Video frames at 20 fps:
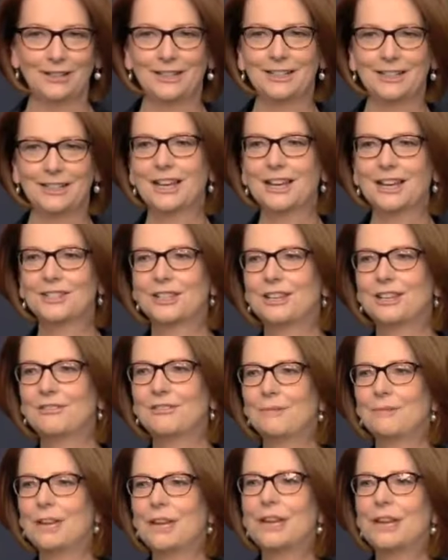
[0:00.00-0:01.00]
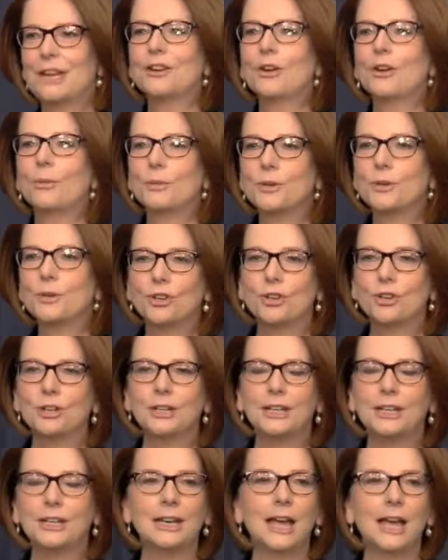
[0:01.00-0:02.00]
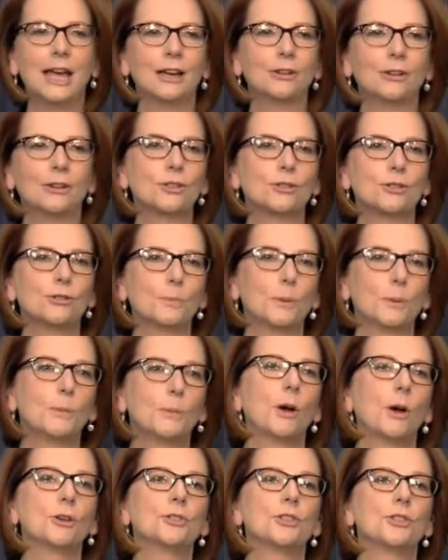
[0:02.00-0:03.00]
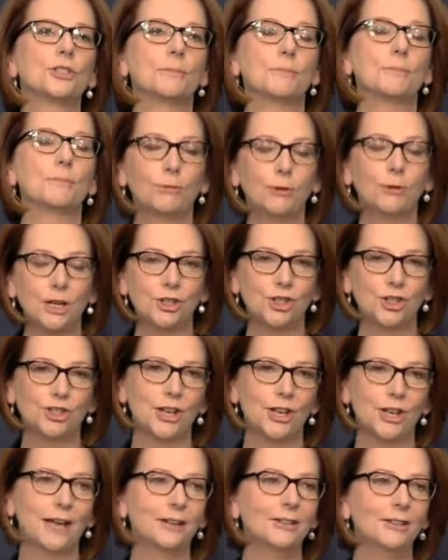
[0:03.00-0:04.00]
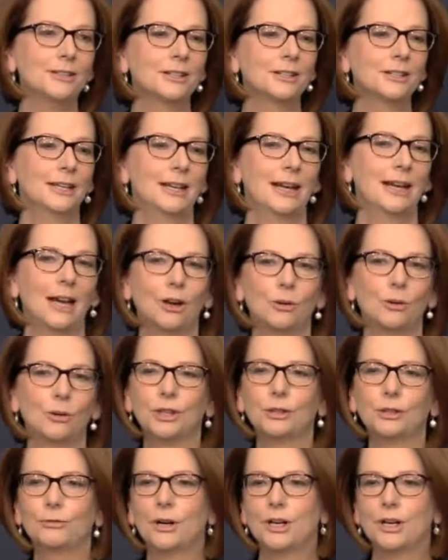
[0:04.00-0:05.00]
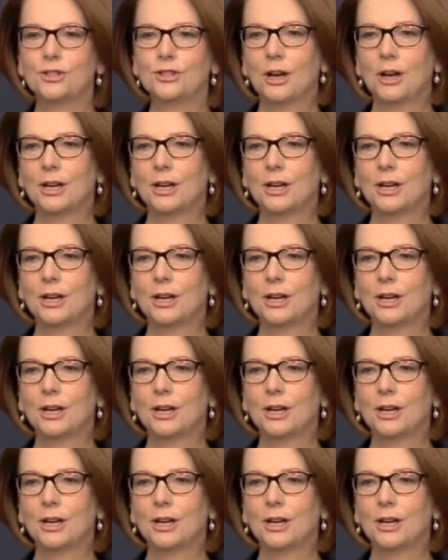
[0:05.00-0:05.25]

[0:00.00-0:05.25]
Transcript: and it does give me an opportunity now to promote some fresh talent uh, with fresh